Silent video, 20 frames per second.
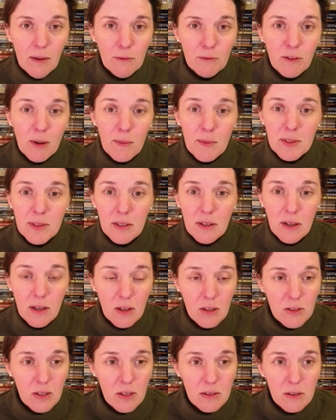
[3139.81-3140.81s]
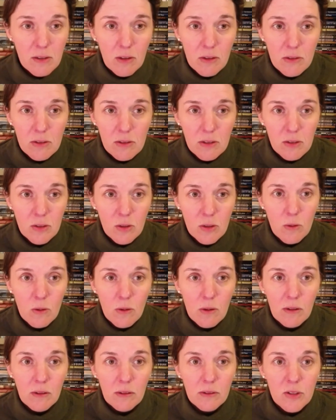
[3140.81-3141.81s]
Farmington Hills has closed a
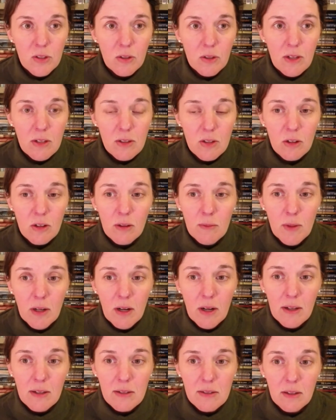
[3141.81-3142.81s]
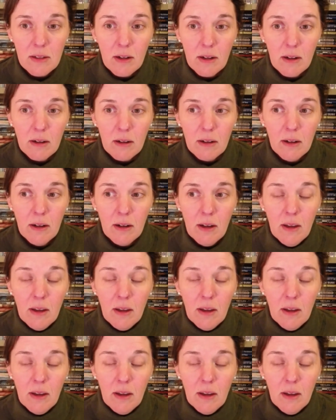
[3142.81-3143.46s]
school. So these are communities that are,